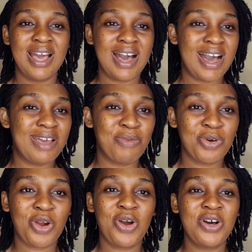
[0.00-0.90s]
I am
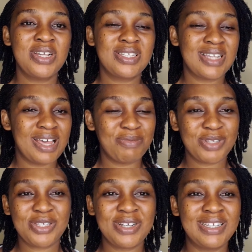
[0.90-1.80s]
on course, I am
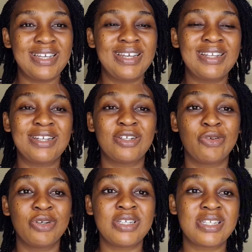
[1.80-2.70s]
studying, and the
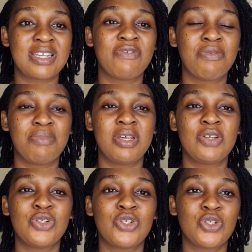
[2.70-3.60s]
Lord is giving
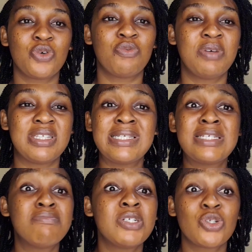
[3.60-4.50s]
me
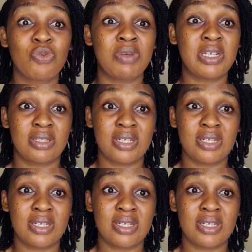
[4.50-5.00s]
teaching me so many